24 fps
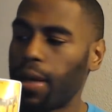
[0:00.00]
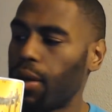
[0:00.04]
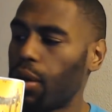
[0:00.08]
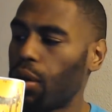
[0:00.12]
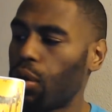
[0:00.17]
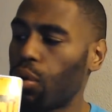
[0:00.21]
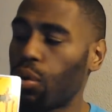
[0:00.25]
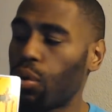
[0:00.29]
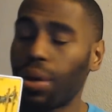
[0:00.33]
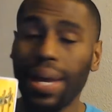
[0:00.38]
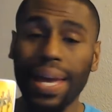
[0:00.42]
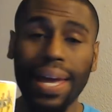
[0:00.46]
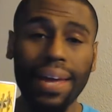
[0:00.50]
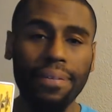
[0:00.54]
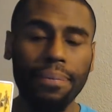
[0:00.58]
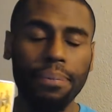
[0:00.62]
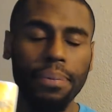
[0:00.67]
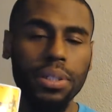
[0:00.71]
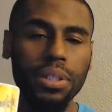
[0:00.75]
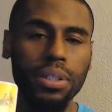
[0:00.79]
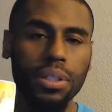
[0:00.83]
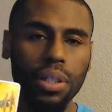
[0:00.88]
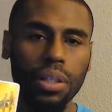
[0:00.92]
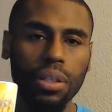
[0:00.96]
or have
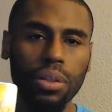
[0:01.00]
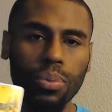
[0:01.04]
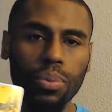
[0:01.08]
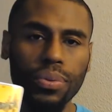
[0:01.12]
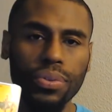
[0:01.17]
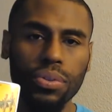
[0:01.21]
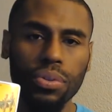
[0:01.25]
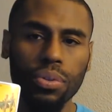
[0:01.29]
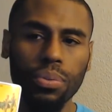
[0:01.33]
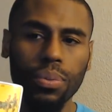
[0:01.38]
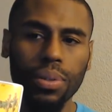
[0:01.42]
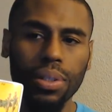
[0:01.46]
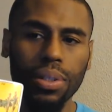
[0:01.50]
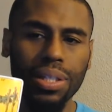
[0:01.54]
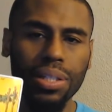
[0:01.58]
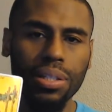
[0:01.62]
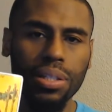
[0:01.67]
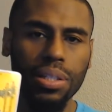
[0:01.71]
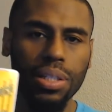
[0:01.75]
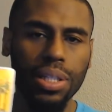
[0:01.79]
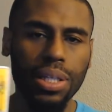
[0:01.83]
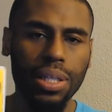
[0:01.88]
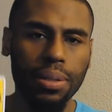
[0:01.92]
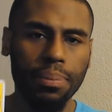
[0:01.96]
been dealing with someone
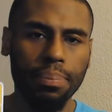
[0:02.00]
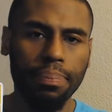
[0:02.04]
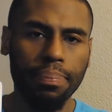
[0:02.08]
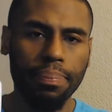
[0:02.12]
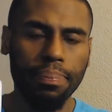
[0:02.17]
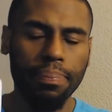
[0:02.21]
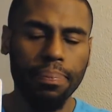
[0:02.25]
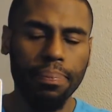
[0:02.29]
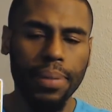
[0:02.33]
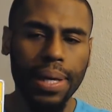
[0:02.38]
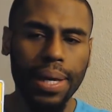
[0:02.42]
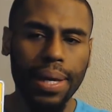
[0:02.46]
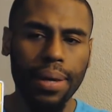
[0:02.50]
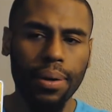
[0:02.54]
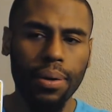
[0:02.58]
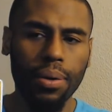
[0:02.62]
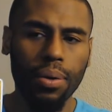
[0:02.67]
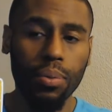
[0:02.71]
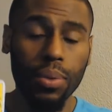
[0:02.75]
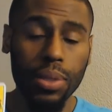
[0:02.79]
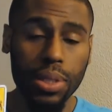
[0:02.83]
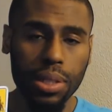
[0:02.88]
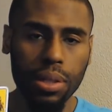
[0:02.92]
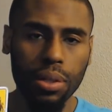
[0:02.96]
that's in, that
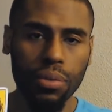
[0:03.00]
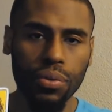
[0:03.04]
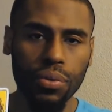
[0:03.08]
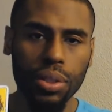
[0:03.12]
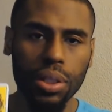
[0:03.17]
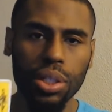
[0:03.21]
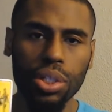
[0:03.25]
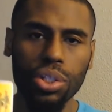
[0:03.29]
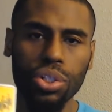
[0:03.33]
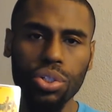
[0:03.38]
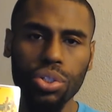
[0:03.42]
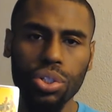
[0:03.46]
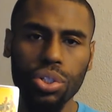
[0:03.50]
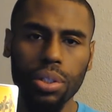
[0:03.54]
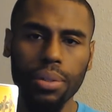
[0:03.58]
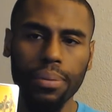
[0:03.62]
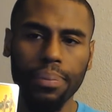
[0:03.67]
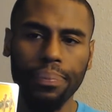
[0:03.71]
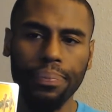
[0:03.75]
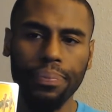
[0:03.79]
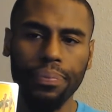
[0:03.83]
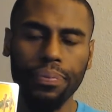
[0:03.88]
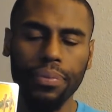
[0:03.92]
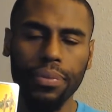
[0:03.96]
was in a relationship
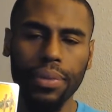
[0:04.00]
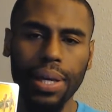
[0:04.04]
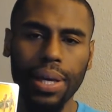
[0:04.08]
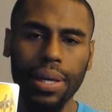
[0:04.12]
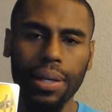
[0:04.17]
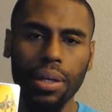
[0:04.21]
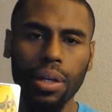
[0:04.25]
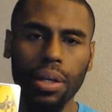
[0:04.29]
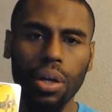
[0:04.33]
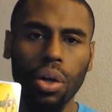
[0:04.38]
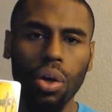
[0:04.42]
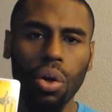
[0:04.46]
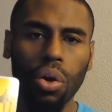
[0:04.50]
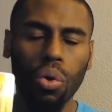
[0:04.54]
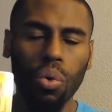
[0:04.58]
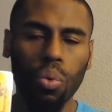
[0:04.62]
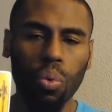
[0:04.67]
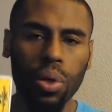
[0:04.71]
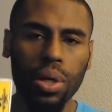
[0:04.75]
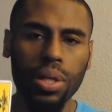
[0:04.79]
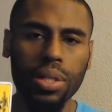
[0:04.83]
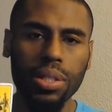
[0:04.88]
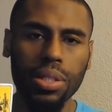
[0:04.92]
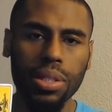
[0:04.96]
that
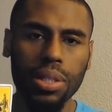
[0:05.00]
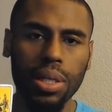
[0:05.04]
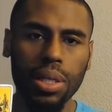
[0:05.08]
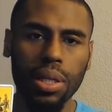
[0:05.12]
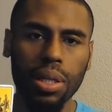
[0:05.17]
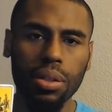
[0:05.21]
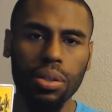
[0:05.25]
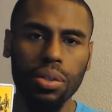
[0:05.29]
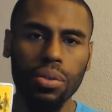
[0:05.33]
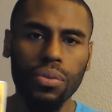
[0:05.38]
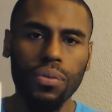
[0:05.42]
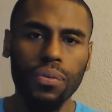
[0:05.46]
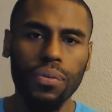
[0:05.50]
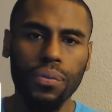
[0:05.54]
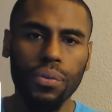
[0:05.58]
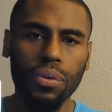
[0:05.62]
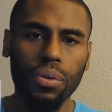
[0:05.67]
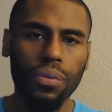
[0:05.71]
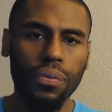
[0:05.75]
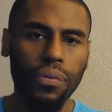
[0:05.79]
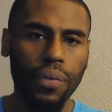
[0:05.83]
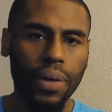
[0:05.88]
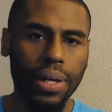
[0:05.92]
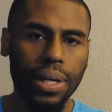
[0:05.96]
was seeking you
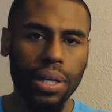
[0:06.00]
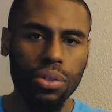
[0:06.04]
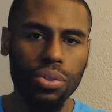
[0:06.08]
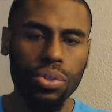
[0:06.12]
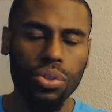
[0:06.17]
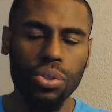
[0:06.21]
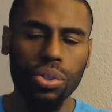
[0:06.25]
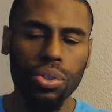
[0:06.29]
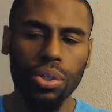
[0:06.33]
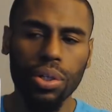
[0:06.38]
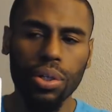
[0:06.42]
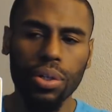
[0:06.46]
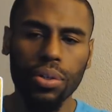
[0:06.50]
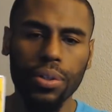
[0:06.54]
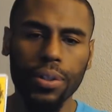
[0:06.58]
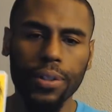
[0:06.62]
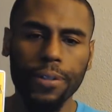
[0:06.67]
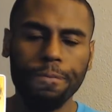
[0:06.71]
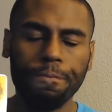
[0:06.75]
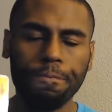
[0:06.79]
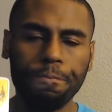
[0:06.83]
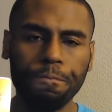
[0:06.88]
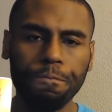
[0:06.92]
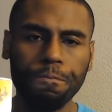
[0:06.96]
for financial security,
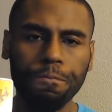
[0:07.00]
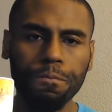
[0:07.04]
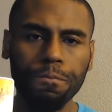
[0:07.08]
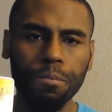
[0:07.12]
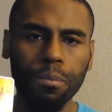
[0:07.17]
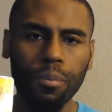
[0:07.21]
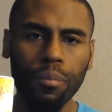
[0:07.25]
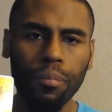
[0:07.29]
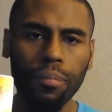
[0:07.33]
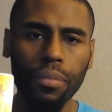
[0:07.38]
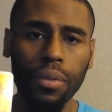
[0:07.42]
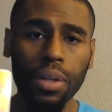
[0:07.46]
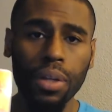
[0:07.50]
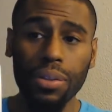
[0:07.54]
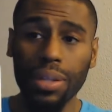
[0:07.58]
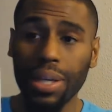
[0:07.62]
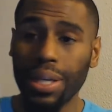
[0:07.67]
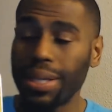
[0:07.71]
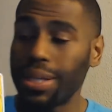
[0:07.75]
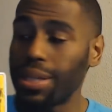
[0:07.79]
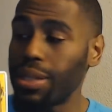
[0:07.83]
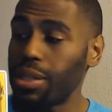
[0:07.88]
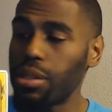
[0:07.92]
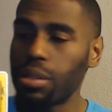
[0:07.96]

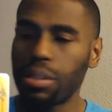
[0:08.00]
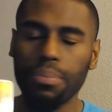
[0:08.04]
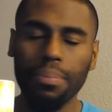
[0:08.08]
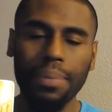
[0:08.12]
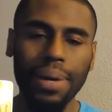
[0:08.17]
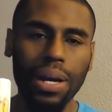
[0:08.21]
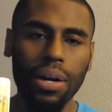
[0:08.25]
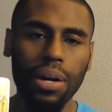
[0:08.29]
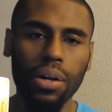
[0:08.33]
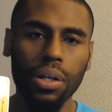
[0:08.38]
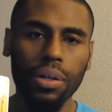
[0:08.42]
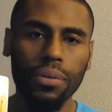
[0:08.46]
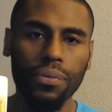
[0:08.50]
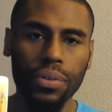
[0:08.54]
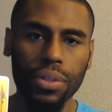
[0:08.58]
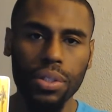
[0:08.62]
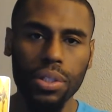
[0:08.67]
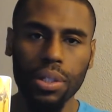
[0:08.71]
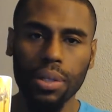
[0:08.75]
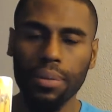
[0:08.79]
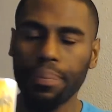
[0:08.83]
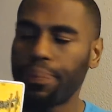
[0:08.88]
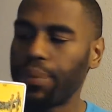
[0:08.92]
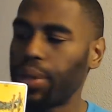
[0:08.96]
that is married for
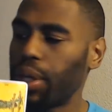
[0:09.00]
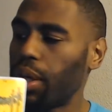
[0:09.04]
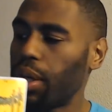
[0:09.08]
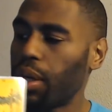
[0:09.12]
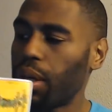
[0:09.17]
some.